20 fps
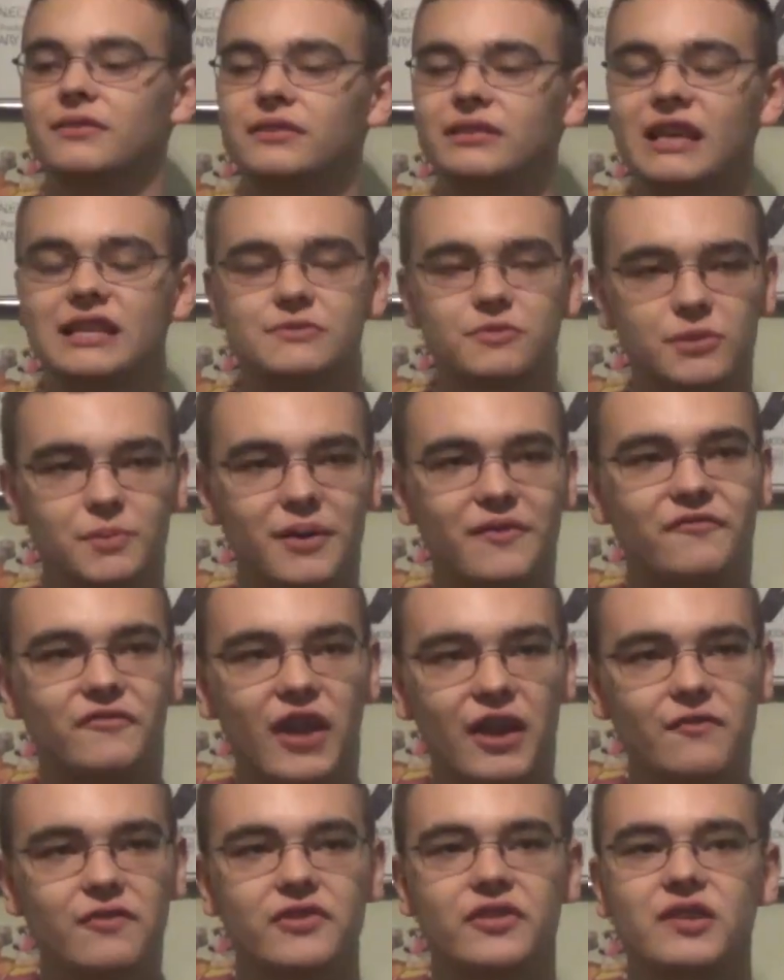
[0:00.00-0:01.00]
That's one of my
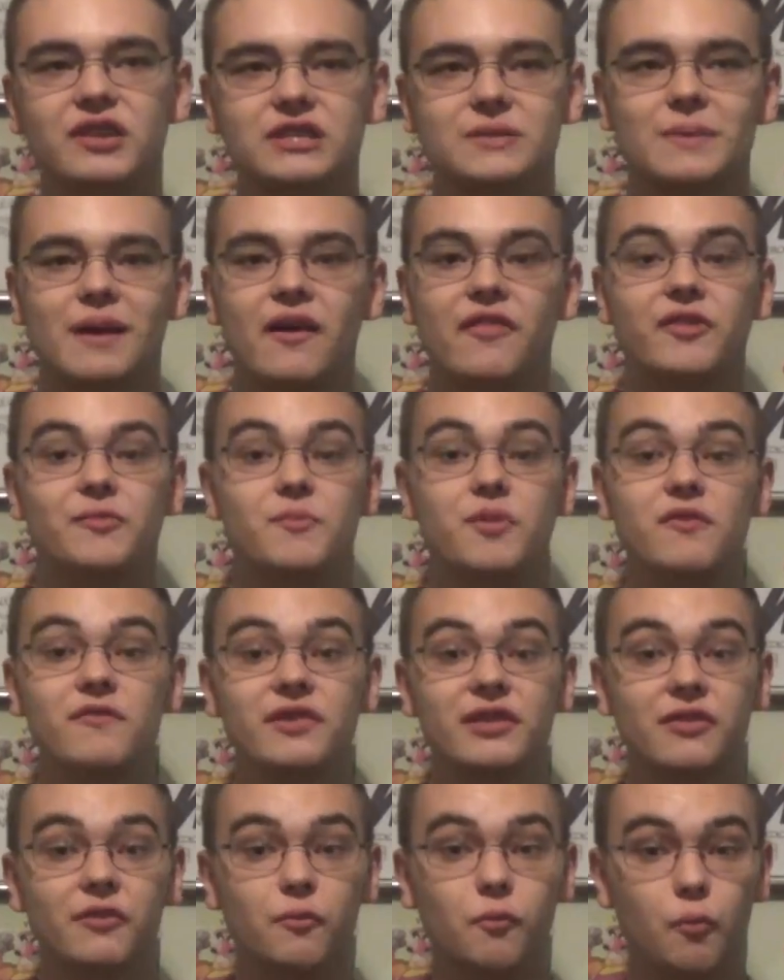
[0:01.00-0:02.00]
favorite things about the
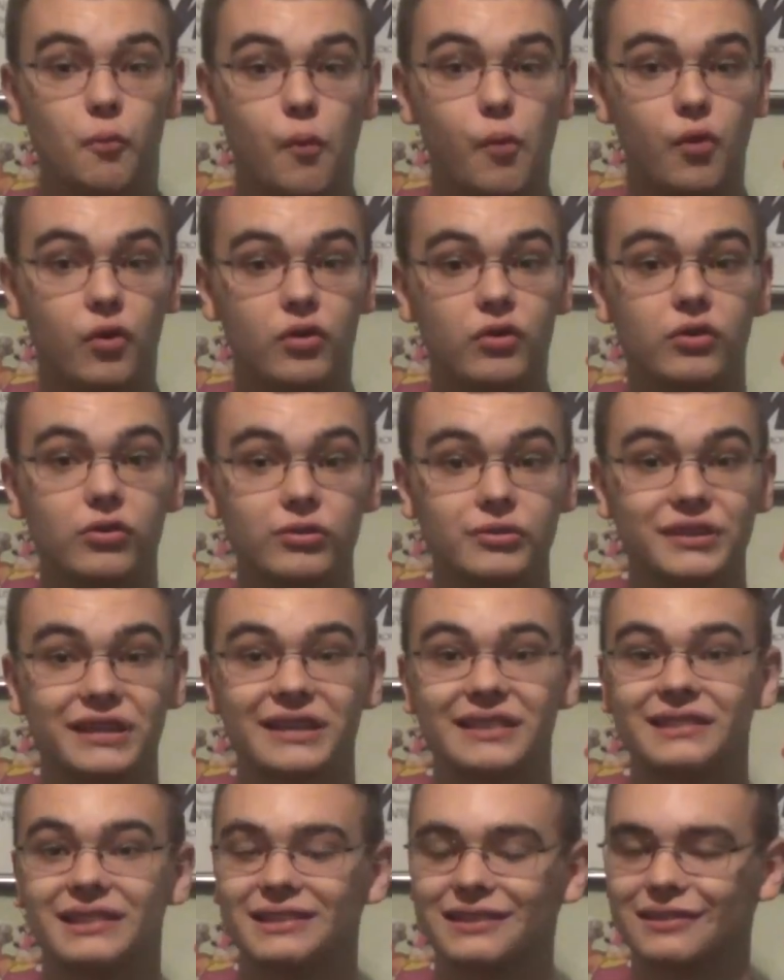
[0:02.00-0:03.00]
movie. The world
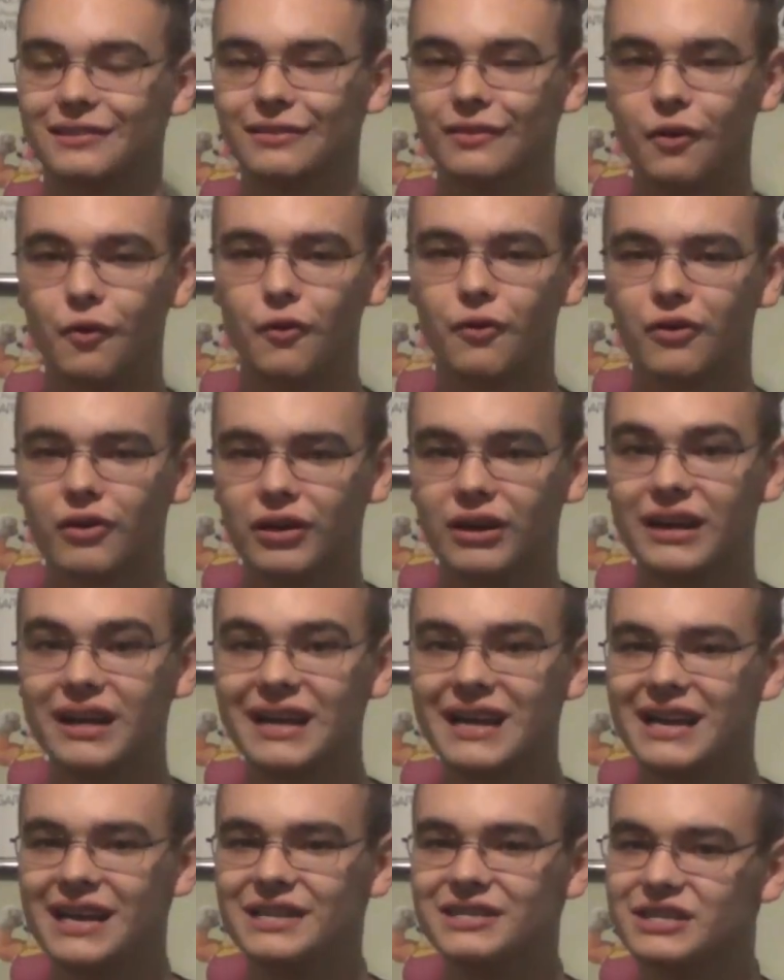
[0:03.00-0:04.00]
and the lore
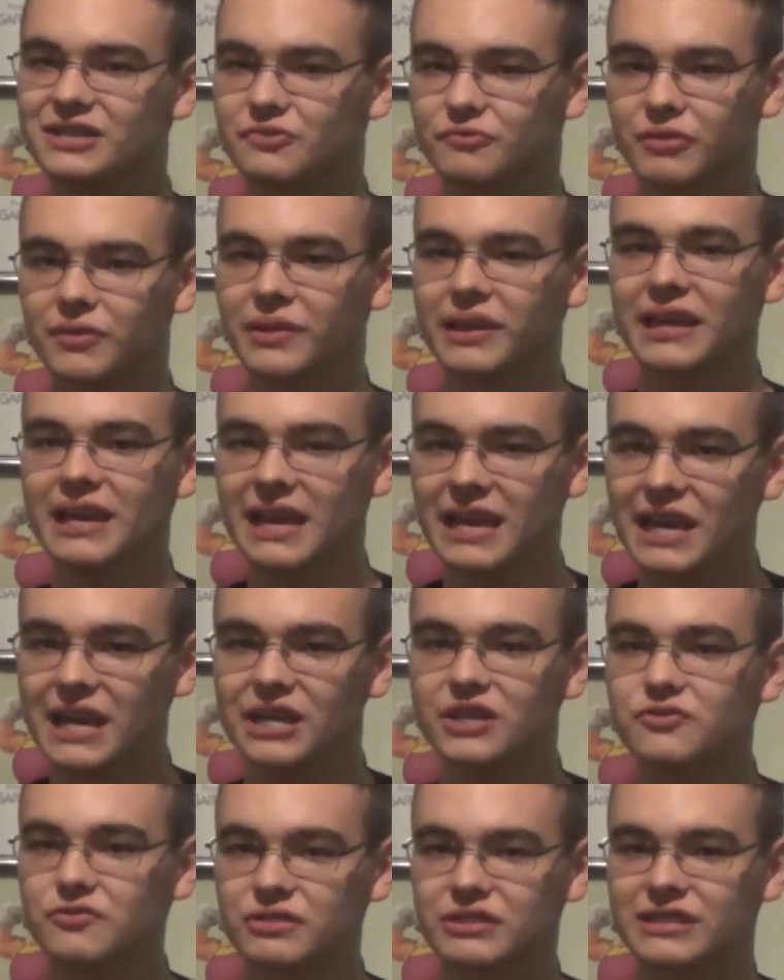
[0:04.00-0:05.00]
is just really
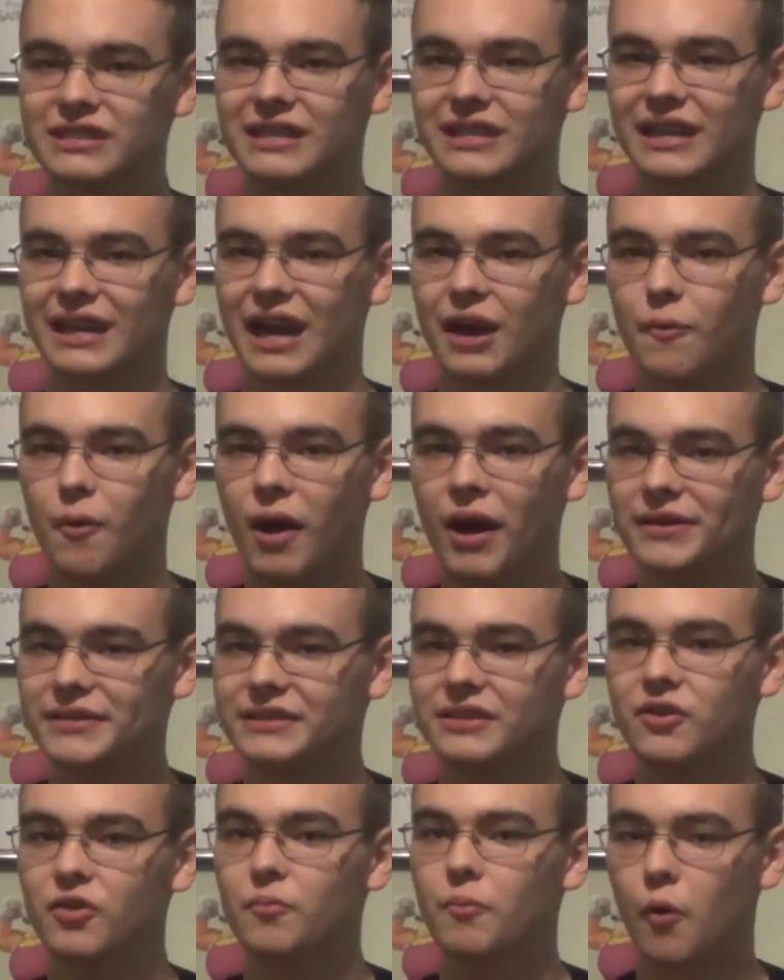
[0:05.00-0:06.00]
interesting, and I want
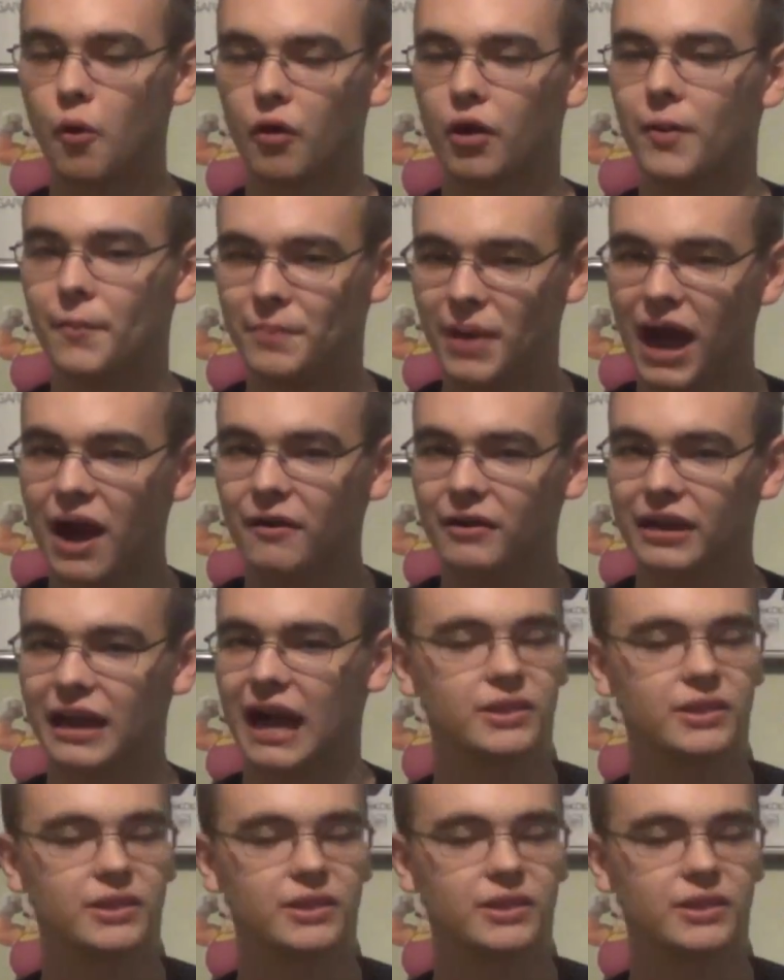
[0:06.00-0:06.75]
to know more about it.